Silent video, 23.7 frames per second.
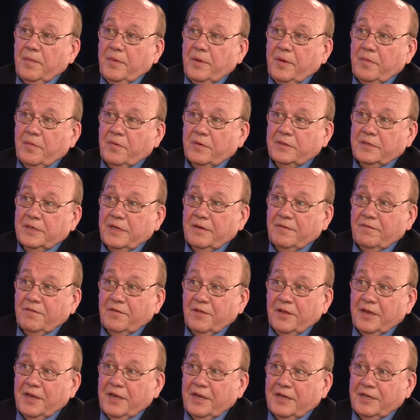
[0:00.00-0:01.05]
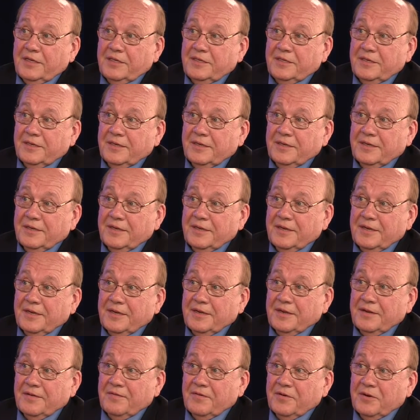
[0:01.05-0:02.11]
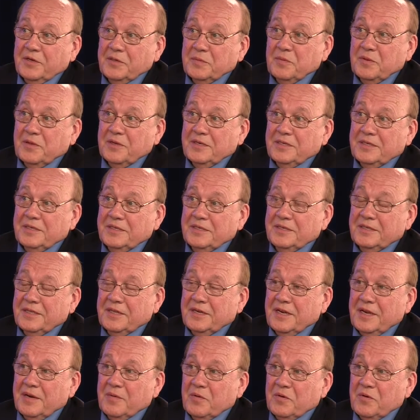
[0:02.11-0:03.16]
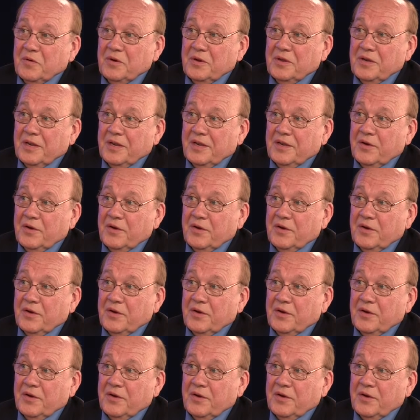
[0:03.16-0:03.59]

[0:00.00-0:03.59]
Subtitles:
you present flags various places in the neighborhood,